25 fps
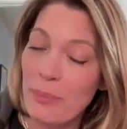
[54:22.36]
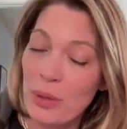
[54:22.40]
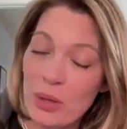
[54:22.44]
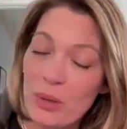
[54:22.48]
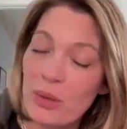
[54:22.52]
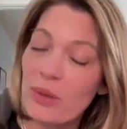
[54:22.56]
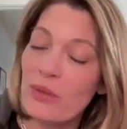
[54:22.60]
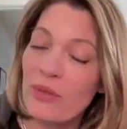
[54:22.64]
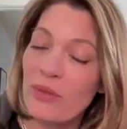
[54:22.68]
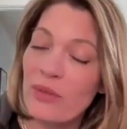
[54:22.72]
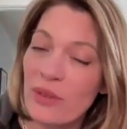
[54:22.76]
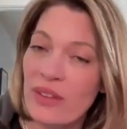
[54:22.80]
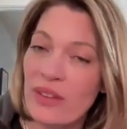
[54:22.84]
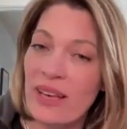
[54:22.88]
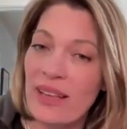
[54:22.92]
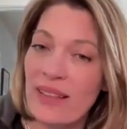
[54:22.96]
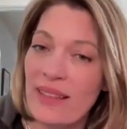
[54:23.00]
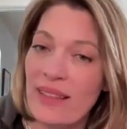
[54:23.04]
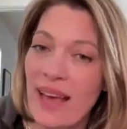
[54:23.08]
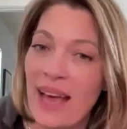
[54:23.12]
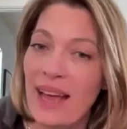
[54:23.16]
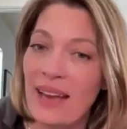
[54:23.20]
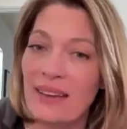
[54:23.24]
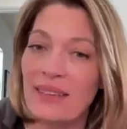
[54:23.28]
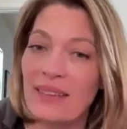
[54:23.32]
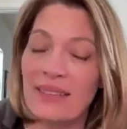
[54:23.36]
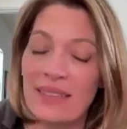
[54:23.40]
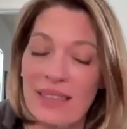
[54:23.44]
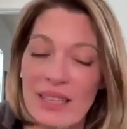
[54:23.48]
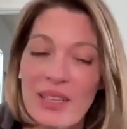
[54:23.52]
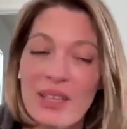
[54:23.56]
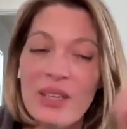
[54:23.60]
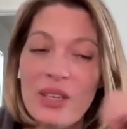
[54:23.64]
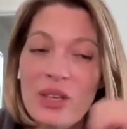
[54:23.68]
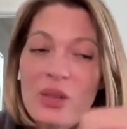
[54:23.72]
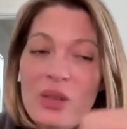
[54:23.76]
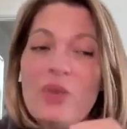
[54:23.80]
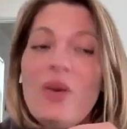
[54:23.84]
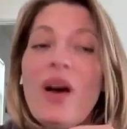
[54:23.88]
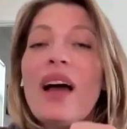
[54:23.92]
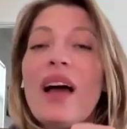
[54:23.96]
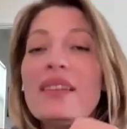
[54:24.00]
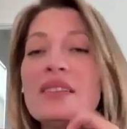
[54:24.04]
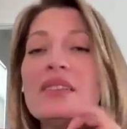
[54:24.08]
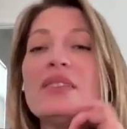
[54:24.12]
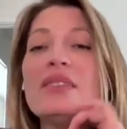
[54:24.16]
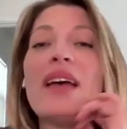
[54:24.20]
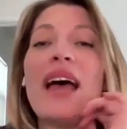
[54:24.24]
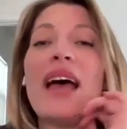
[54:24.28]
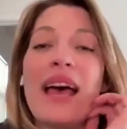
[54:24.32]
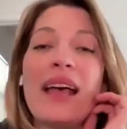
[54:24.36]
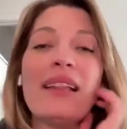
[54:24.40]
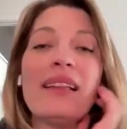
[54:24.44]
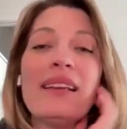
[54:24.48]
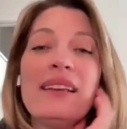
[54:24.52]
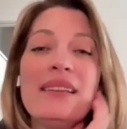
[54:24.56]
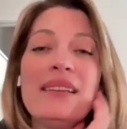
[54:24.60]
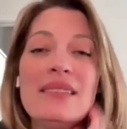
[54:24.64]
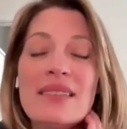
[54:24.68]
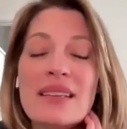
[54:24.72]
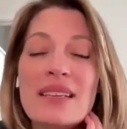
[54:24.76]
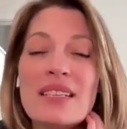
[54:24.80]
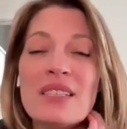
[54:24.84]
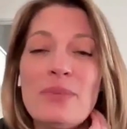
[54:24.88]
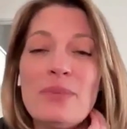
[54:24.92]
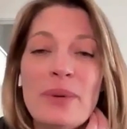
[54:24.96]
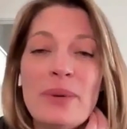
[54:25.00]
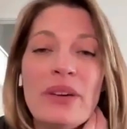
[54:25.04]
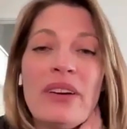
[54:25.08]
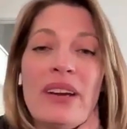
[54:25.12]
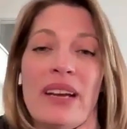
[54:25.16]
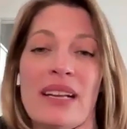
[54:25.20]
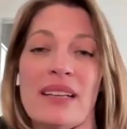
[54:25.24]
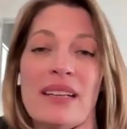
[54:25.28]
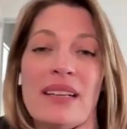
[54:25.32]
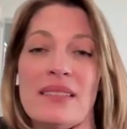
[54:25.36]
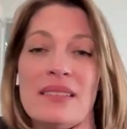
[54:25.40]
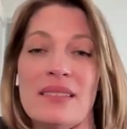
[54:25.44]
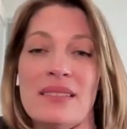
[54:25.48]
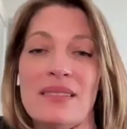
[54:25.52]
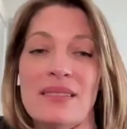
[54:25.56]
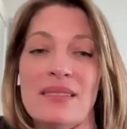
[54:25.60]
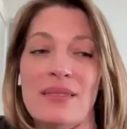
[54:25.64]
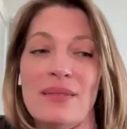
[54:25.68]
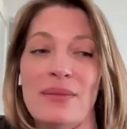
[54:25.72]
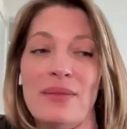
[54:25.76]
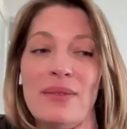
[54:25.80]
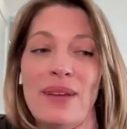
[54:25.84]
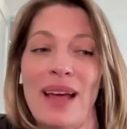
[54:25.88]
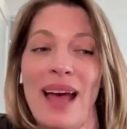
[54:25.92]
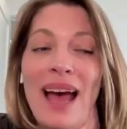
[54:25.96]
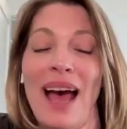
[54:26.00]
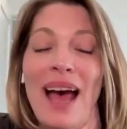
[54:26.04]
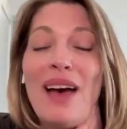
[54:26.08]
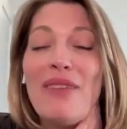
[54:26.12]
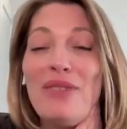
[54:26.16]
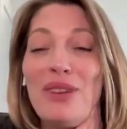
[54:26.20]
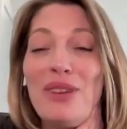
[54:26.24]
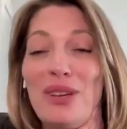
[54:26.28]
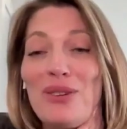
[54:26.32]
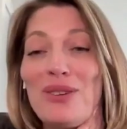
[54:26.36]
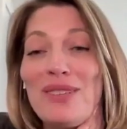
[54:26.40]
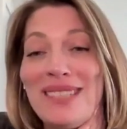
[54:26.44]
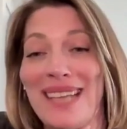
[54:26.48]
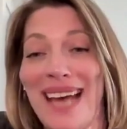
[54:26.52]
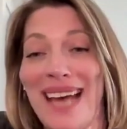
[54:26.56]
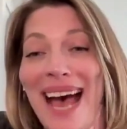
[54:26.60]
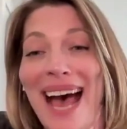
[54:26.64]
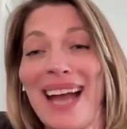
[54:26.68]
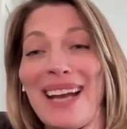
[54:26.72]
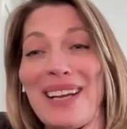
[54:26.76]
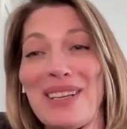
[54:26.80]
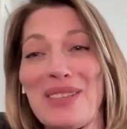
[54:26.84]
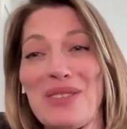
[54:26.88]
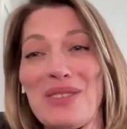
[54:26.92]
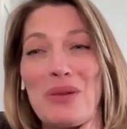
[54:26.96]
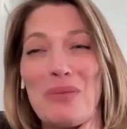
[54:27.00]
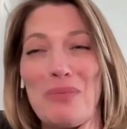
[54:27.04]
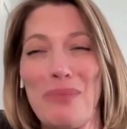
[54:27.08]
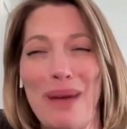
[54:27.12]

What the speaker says: a beautiful thing that you got to at least experience having your dad